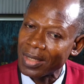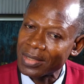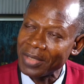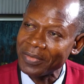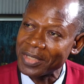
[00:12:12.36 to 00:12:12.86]

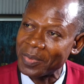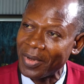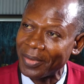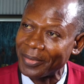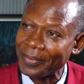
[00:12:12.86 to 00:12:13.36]
savings
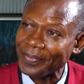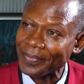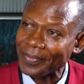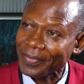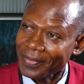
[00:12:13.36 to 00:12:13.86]
bond,
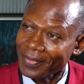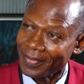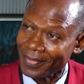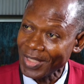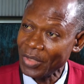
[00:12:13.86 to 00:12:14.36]

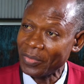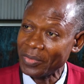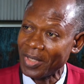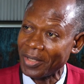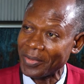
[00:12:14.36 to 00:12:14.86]

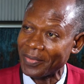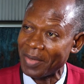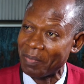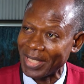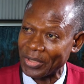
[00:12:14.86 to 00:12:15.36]
even though a lot of
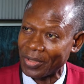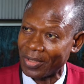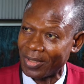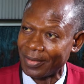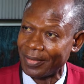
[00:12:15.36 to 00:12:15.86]
them
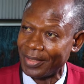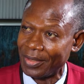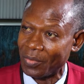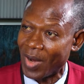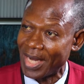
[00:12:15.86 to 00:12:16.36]
mature
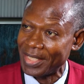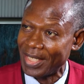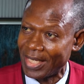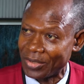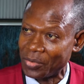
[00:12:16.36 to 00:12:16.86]
in 1
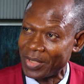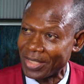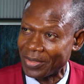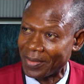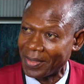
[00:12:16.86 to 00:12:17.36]
year, 2
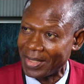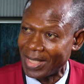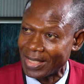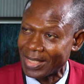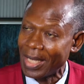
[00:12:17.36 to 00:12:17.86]
years, or 3
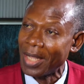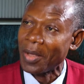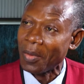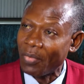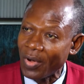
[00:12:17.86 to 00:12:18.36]
years,
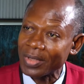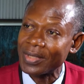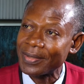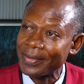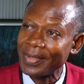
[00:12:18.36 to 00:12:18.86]

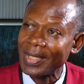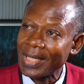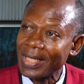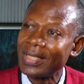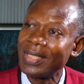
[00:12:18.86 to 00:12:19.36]
but
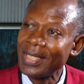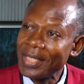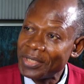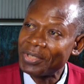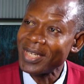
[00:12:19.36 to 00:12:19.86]
the
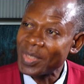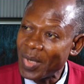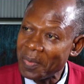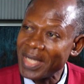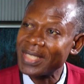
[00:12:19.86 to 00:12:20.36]
interest
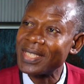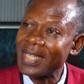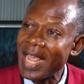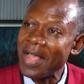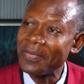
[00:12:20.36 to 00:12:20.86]
payment is
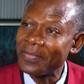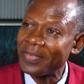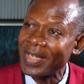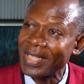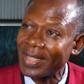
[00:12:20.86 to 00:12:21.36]

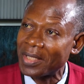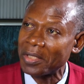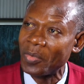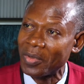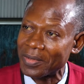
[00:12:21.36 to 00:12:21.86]
every
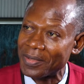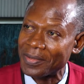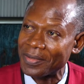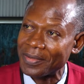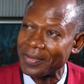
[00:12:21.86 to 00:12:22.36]
3 months.